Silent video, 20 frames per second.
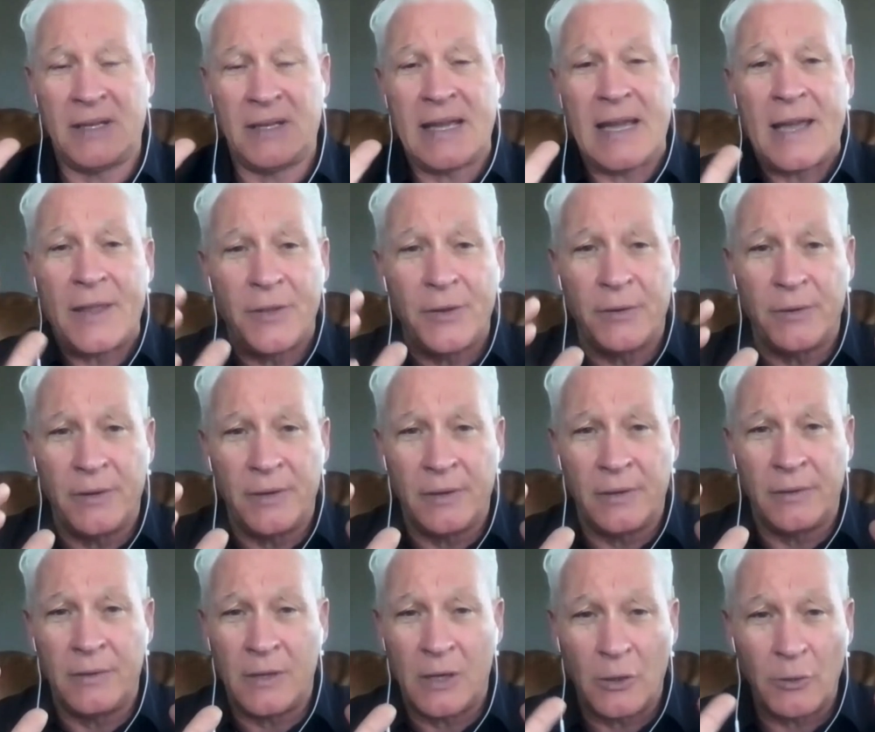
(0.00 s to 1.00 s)

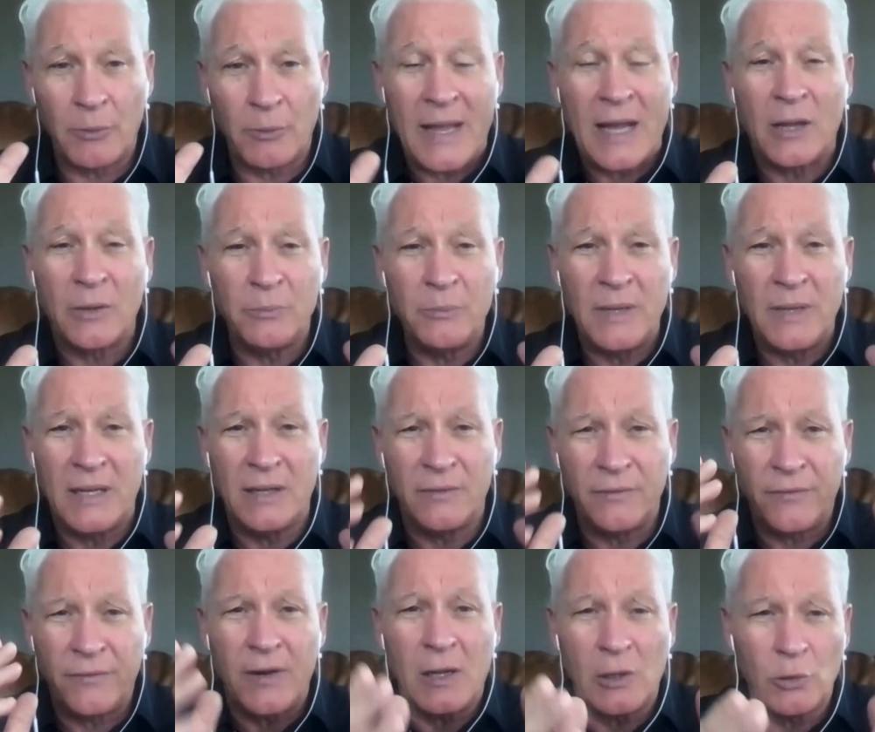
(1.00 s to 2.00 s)
gathered around me
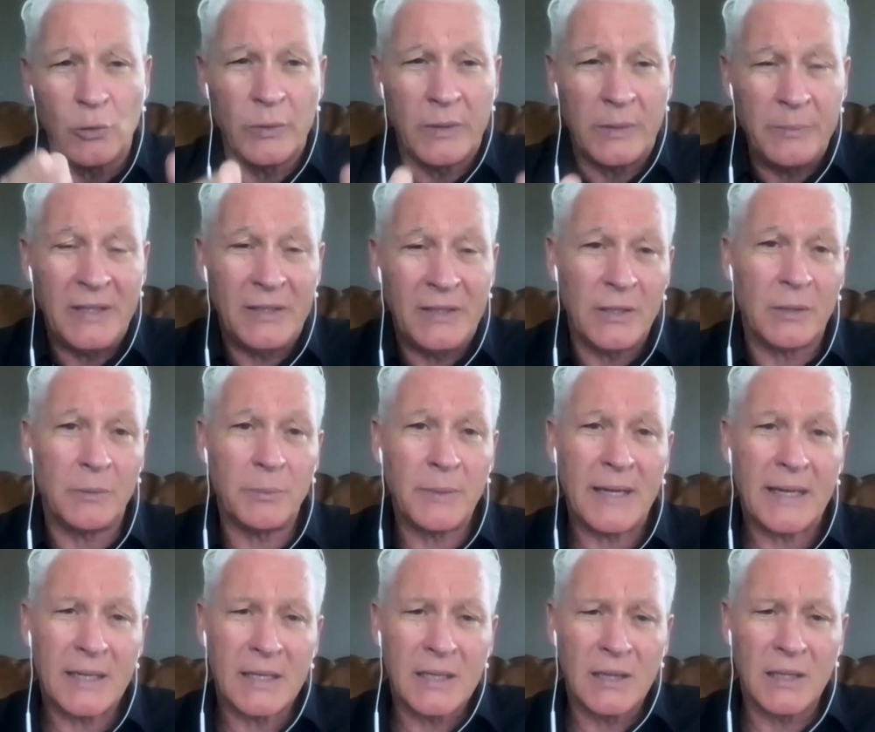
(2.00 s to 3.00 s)
and following me
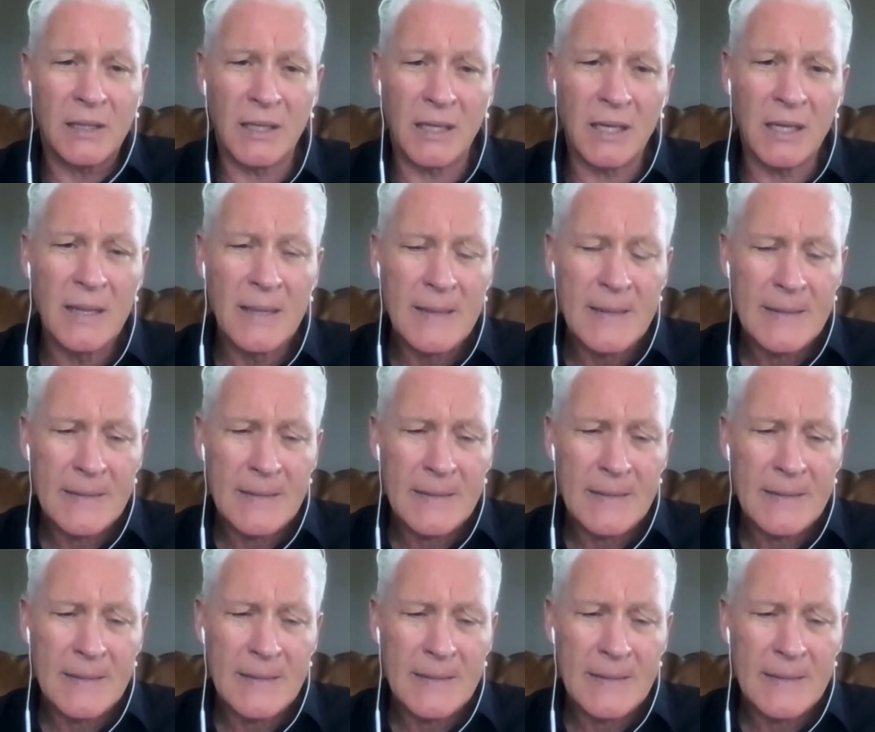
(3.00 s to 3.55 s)
directly.